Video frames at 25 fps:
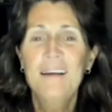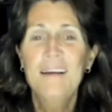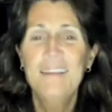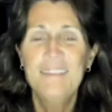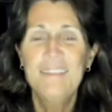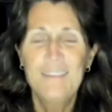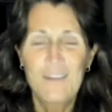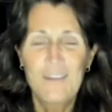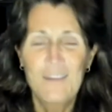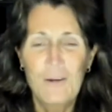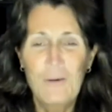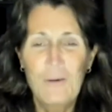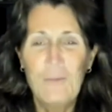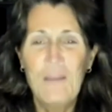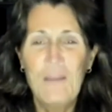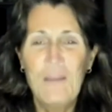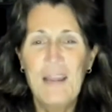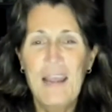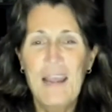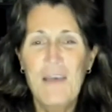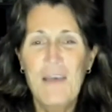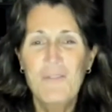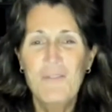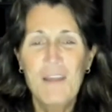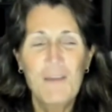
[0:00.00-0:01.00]
So they
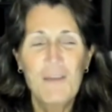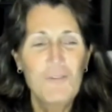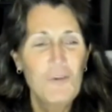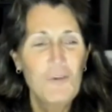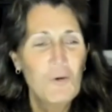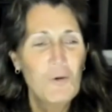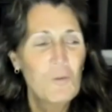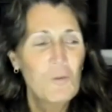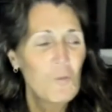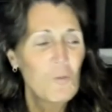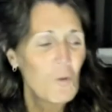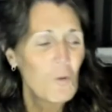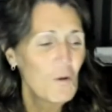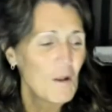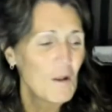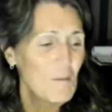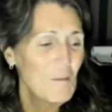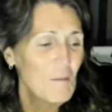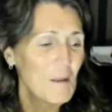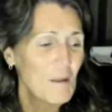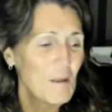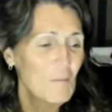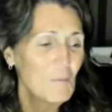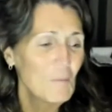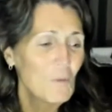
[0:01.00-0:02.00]
have to have 2 or more
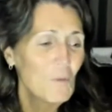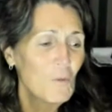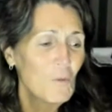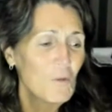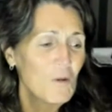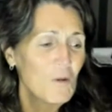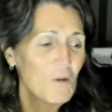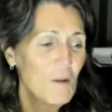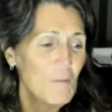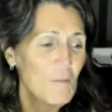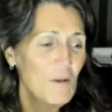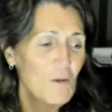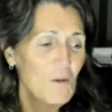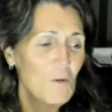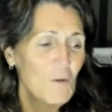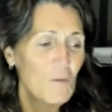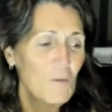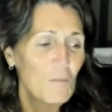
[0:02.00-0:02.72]
W-2